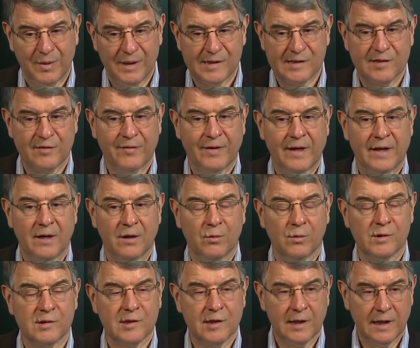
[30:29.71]
Pennsylvania
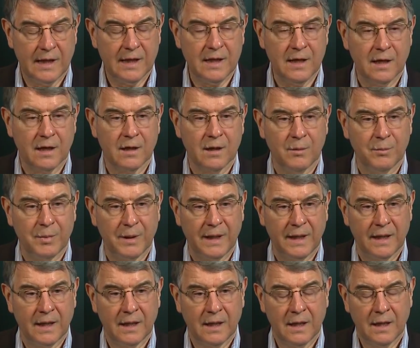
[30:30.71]
was in India
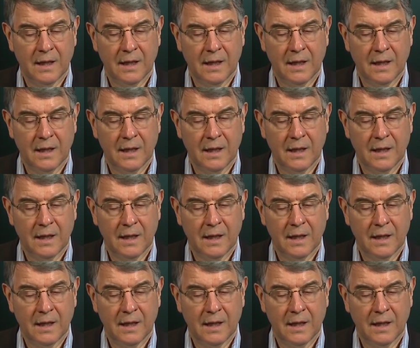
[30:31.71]
Company.